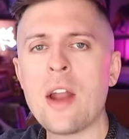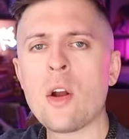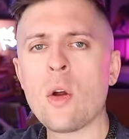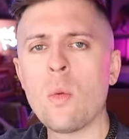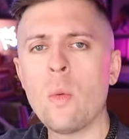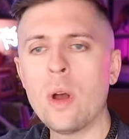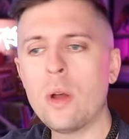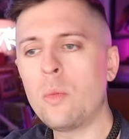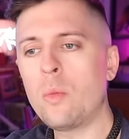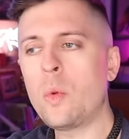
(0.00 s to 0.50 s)
and are
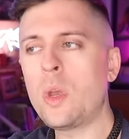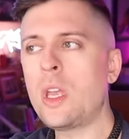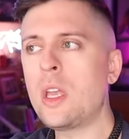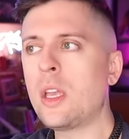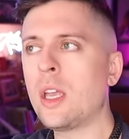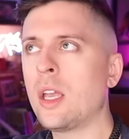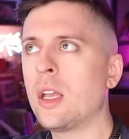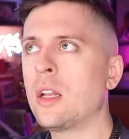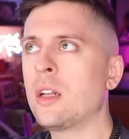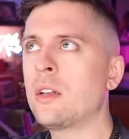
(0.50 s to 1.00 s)
what we
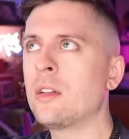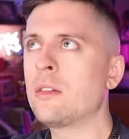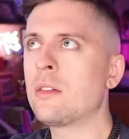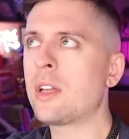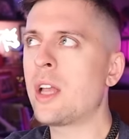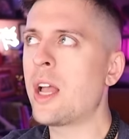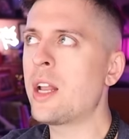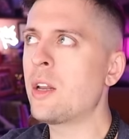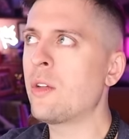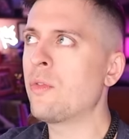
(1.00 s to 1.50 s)
can
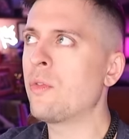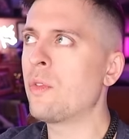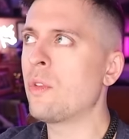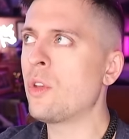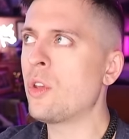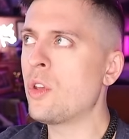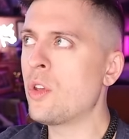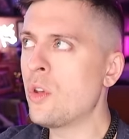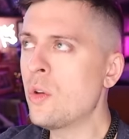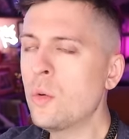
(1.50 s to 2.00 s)
kind of
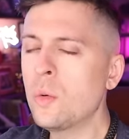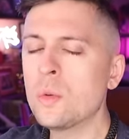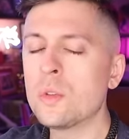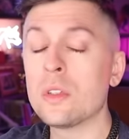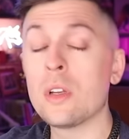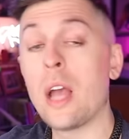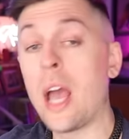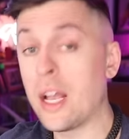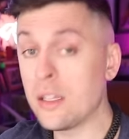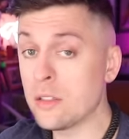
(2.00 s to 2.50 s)

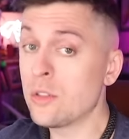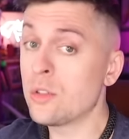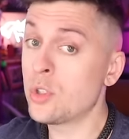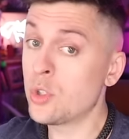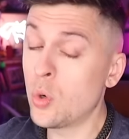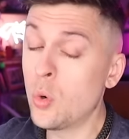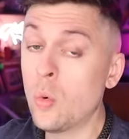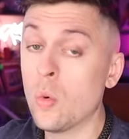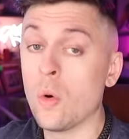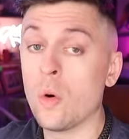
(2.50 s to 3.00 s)
use as a
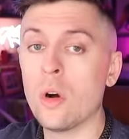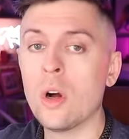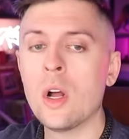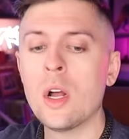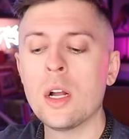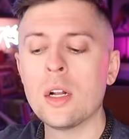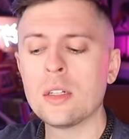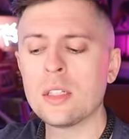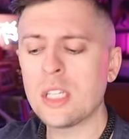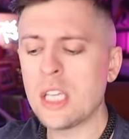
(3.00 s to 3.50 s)
tool
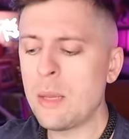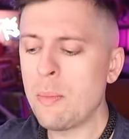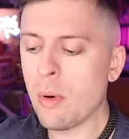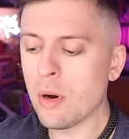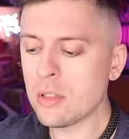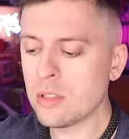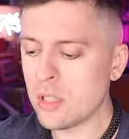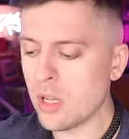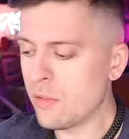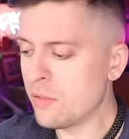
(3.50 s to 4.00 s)
to keep
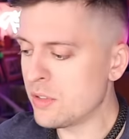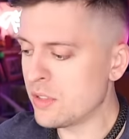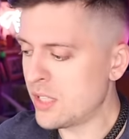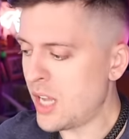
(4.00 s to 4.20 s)
ourselves